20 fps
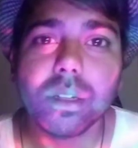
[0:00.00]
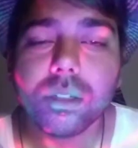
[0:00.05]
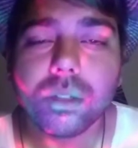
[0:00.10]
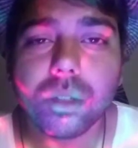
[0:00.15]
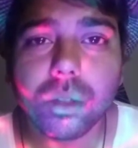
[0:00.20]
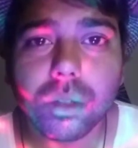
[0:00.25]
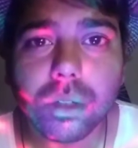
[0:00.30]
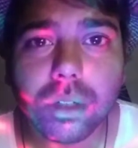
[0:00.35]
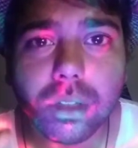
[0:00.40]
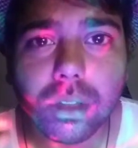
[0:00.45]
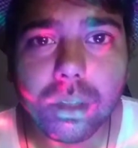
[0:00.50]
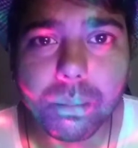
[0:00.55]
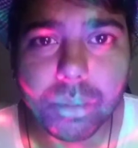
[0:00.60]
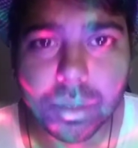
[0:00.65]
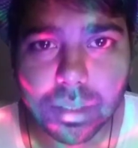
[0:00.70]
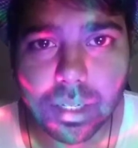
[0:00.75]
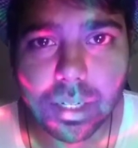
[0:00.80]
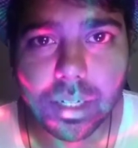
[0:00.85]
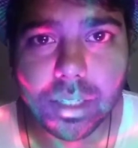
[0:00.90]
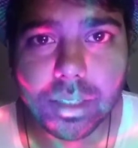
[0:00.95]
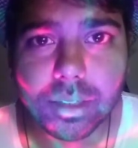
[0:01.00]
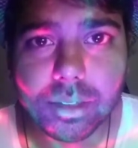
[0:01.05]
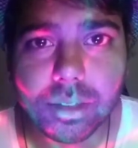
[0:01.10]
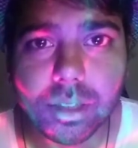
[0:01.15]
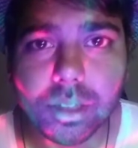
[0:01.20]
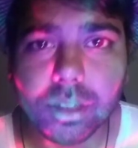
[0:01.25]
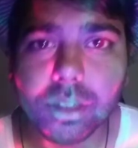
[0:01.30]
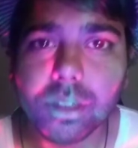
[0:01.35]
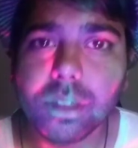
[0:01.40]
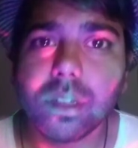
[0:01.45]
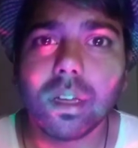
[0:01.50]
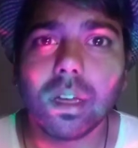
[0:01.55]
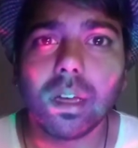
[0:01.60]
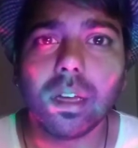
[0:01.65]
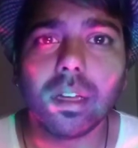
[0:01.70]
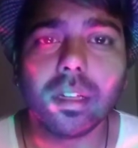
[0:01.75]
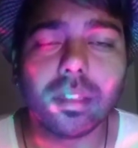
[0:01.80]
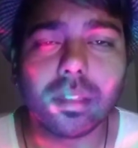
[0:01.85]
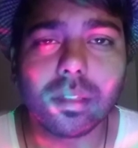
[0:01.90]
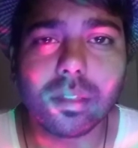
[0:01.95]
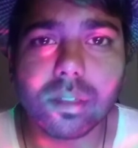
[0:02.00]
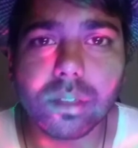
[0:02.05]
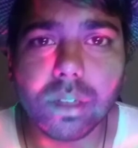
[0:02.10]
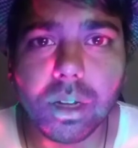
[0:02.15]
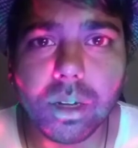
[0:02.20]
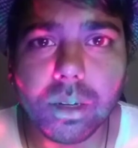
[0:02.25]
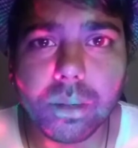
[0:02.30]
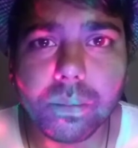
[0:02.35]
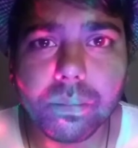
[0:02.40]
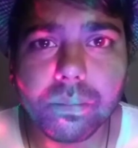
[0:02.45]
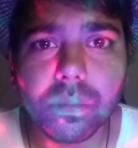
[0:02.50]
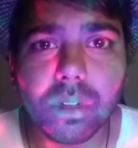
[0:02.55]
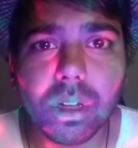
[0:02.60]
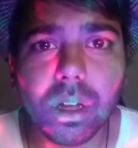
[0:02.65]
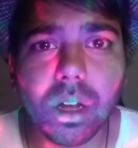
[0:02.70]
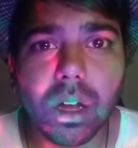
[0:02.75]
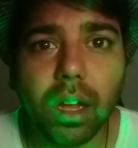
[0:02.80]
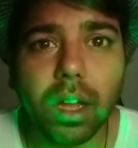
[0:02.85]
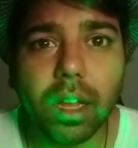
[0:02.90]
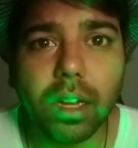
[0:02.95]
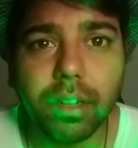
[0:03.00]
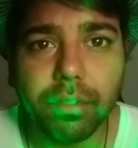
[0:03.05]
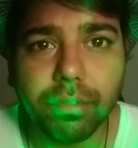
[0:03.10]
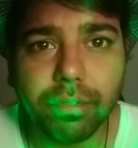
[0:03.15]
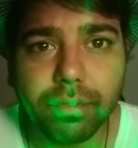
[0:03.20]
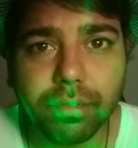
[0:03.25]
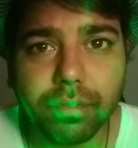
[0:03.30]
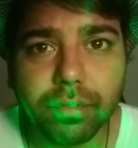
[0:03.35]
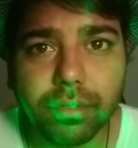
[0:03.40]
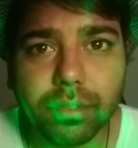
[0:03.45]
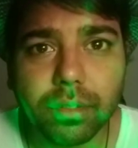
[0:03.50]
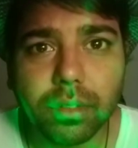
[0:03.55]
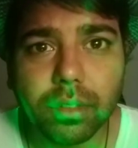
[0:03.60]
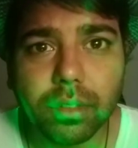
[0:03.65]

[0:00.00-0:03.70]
So in the Middle East is a Calif